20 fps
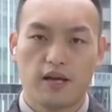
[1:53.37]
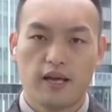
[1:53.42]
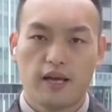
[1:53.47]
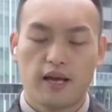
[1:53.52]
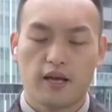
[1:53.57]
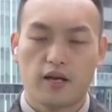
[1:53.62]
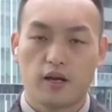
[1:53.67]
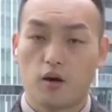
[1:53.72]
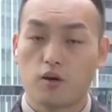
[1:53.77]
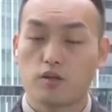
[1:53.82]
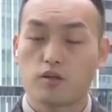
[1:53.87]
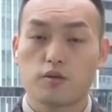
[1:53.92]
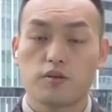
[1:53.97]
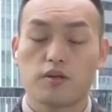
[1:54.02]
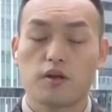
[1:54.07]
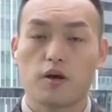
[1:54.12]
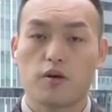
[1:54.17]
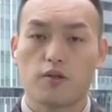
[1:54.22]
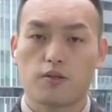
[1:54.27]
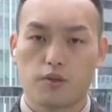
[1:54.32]
and also
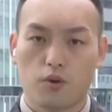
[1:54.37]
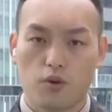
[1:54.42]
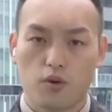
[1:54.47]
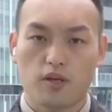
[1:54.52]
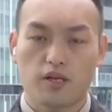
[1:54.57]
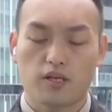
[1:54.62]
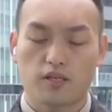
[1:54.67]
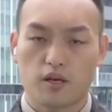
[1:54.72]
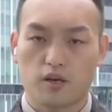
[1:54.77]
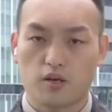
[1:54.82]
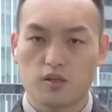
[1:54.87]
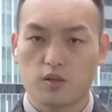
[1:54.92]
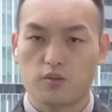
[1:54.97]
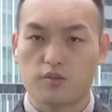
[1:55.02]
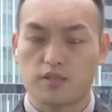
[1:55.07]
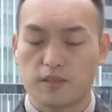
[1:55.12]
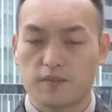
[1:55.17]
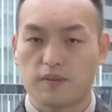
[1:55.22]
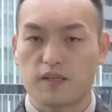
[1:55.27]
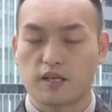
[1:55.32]
the authorities also
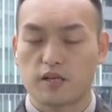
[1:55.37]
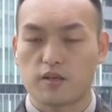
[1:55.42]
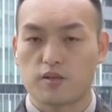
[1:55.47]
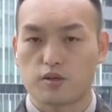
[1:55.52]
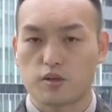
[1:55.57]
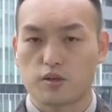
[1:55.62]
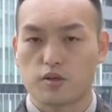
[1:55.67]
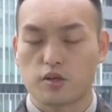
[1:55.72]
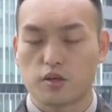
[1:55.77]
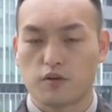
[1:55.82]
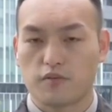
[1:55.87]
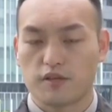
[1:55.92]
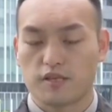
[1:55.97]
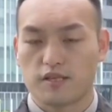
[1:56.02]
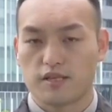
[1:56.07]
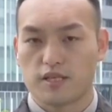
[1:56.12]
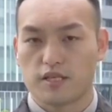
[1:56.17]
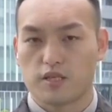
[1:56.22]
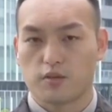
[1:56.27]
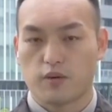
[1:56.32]
deeply concerned over the
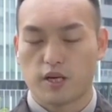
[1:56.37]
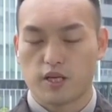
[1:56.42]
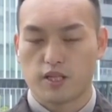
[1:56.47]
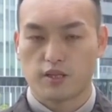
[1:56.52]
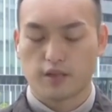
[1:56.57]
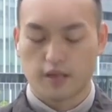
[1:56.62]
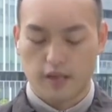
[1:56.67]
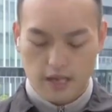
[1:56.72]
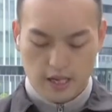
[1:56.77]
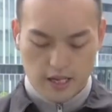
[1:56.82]
situation.